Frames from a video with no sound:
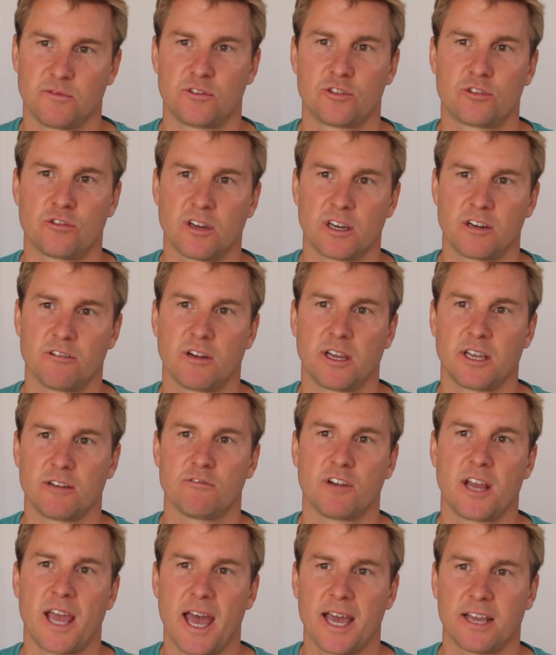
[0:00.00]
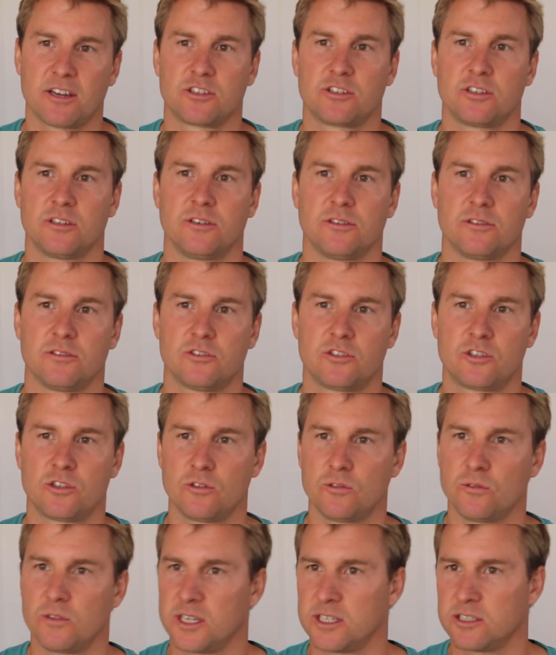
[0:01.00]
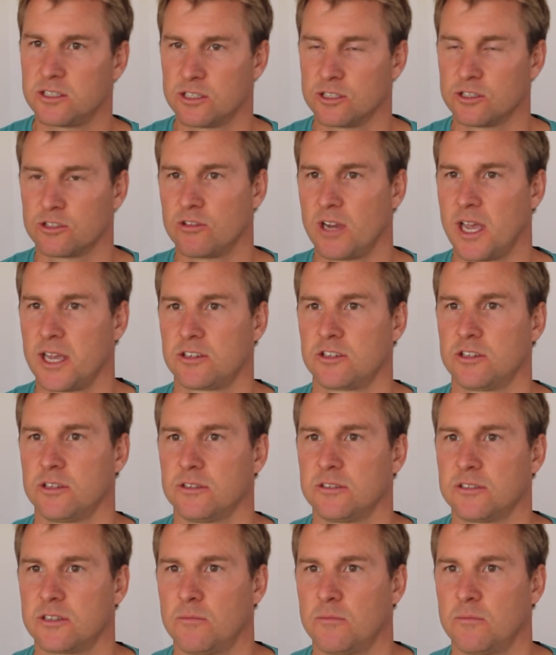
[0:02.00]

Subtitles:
triggering reaction to these distractions,